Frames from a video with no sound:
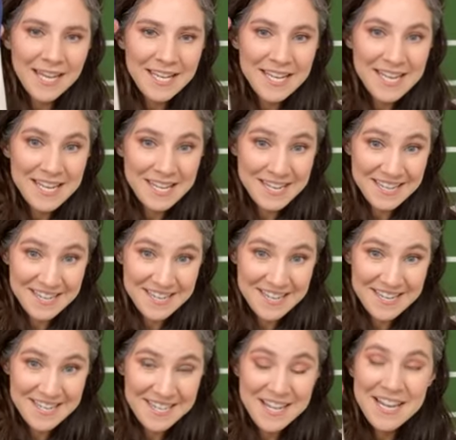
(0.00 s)
right
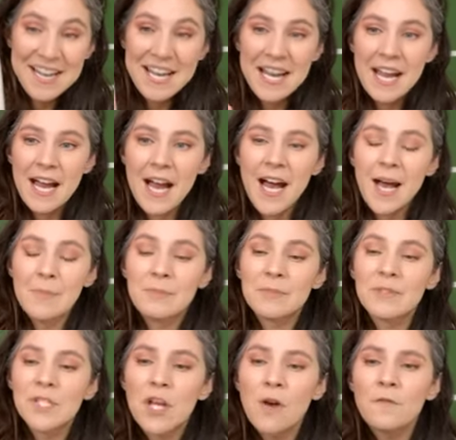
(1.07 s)
here.
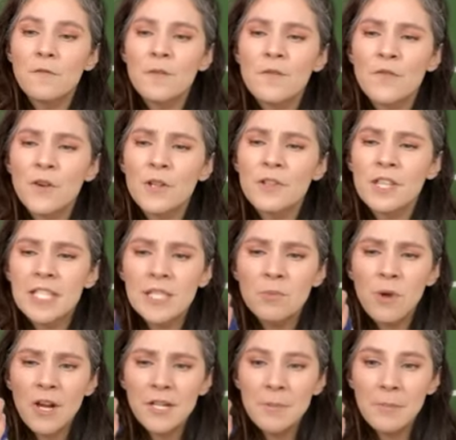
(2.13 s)
Um, so for
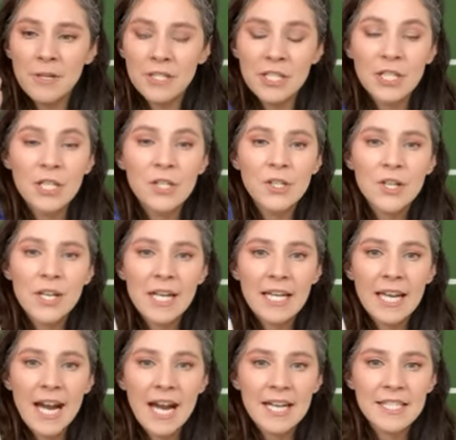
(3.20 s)
this one in particular,
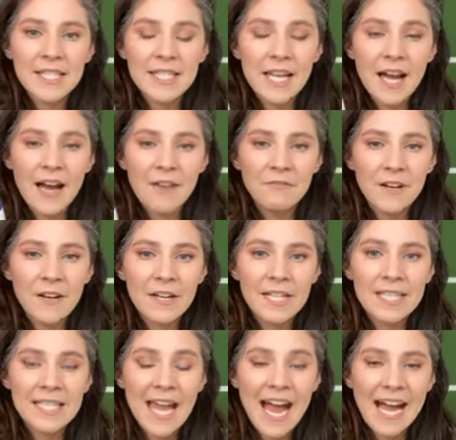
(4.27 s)
it has a
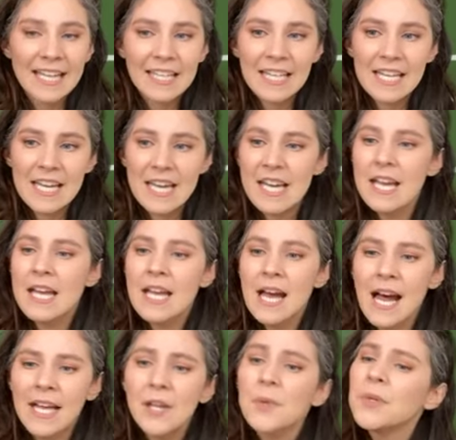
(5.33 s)
very tacky,
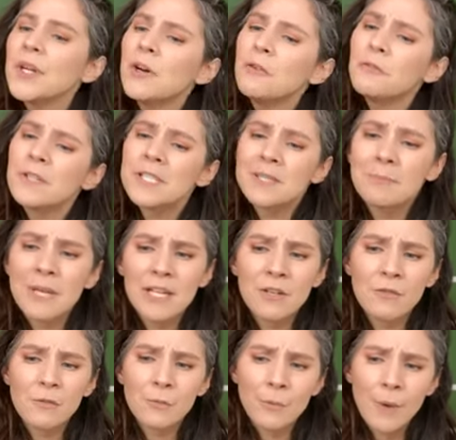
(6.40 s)
I don't know if it's made
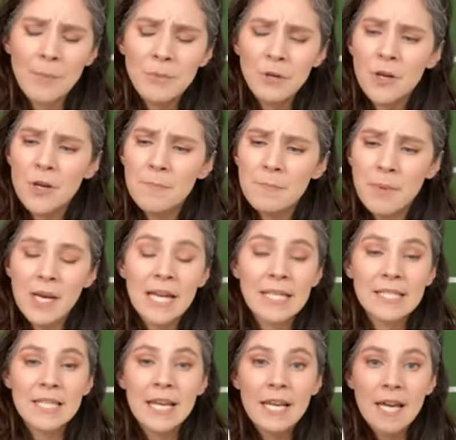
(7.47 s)
of rubber,
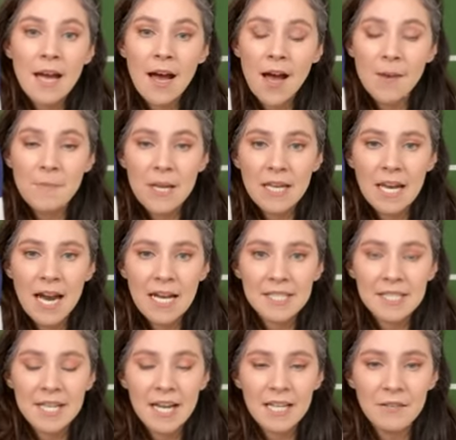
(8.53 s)
but um, it
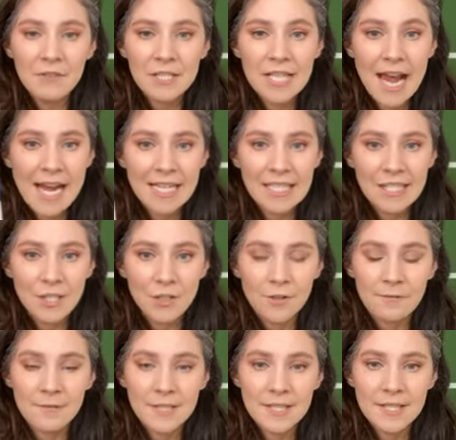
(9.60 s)
has kind of a tacky
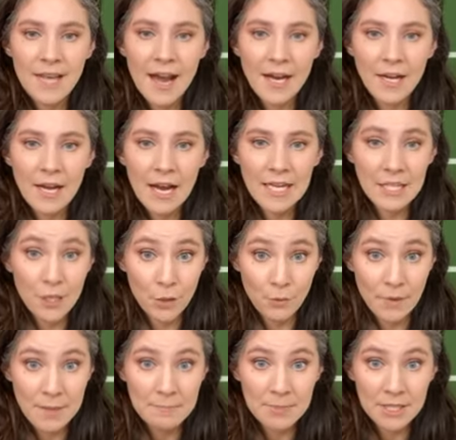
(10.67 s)
surface that kind of
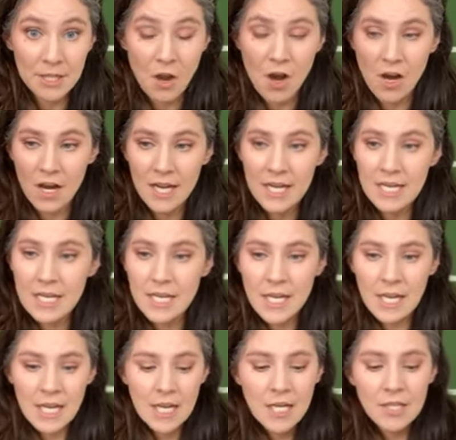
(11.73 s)
grips on.
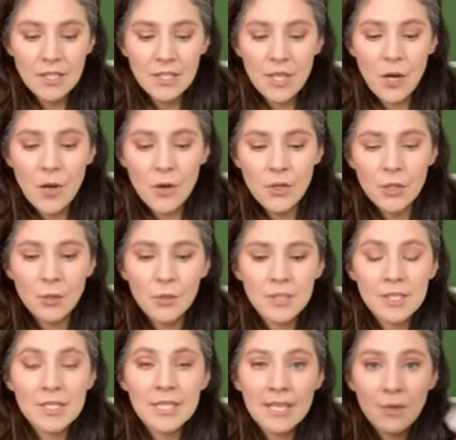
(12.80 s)
So
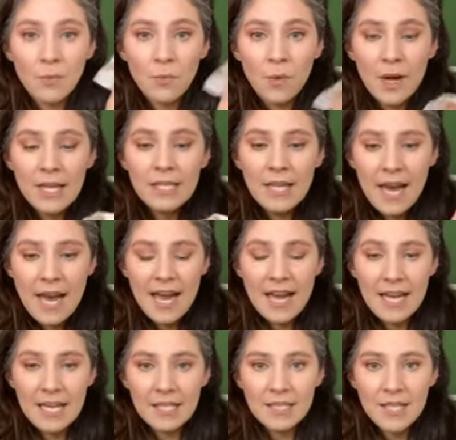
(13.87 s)
you'll stick one
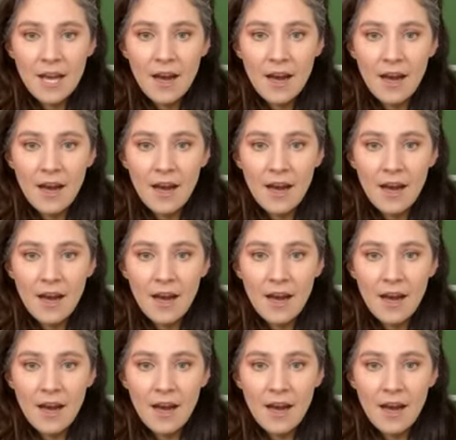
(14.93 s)
end